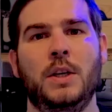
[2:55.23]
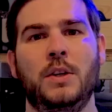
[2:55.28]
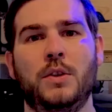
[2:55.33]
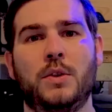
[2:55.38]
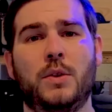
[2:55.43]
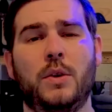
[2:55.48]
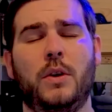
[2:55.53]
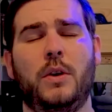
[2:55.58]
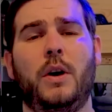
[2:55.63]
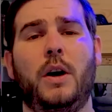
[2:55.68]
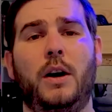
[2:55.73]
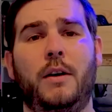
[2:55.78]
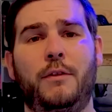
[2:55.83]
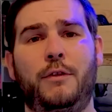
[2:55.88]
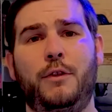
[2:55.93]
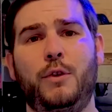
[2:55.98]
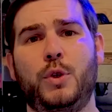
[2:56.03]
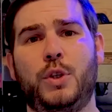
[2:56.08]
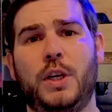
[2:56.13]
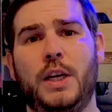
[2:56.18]
So
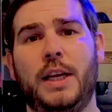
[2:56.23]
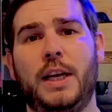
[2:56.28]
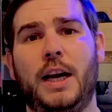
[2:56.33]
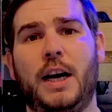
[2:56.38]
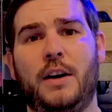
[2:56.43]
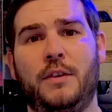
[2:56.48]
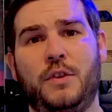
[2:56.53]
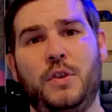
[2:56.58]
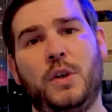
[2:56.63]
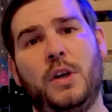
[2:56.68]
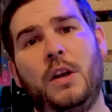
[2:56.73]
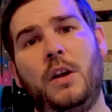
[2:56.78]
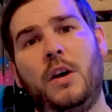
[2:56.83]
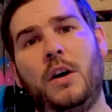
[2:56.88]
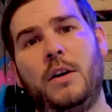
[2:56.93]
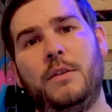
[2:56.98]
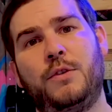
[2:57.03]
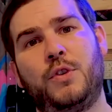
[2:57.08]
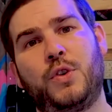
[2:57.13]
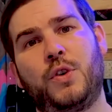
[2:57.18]
unfortunately, after a
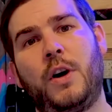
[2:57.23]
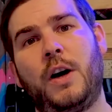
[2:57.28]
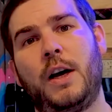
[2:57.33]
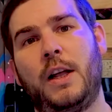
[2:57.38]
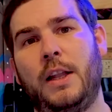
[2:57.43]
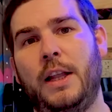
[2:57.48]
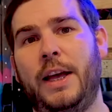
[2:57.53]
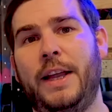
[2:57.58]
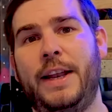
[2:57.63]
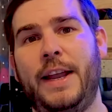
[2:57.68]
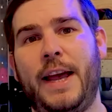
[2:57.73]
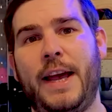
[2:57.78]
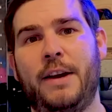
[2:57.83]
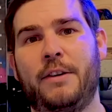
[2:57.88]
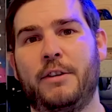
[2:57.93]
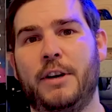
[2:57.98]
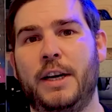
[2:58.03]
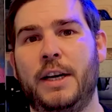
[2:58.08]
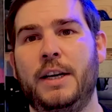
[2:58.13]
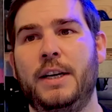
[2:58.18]
lot of trial and
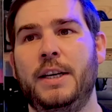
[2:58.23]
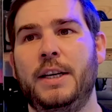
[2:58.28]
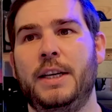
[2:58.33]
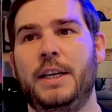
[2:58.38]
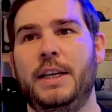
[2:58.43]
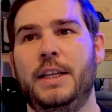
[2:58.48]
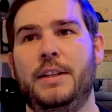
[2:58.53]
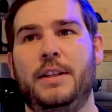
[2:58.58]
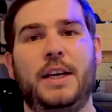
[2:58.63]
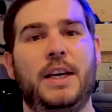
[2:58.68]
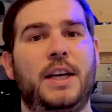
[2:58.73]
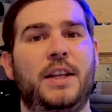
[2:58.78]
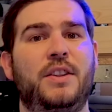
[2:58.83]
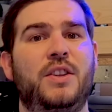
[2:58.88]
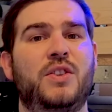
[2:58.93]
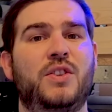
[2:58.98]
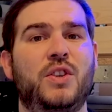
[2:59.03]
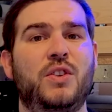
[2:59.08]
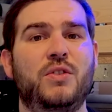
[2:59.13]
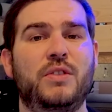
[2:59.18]
error,
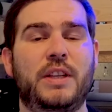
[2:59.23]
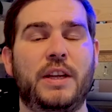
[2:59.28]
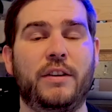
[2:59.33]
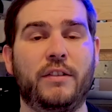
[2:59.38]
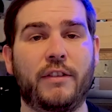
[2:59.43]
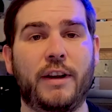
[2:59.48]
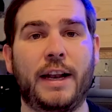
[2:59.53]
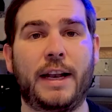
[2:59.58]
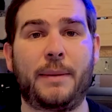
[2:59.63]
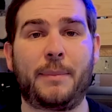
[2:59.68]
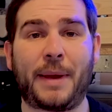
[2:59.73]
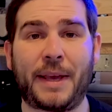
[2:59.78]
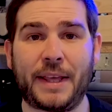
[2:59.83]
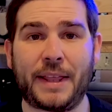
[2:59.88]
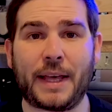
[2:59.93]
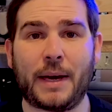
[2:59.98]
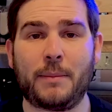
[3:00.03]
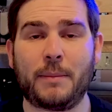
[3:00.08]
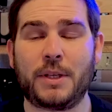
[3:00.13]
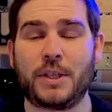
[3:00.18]
the salt didn't really
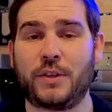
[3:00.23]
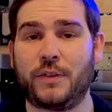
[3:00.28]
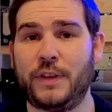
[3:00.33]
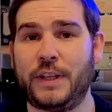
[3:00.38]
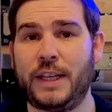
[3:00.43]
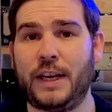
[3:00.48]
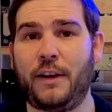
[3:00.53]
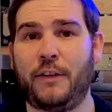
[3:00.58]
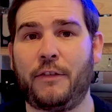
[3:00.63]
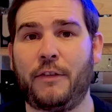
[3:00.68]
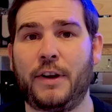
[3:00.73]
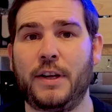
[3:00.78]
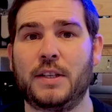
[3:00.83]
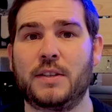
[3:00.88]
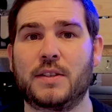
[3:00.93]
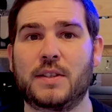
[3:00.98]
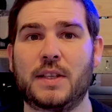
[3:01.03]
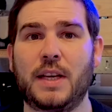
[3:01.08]
make that much of a difference.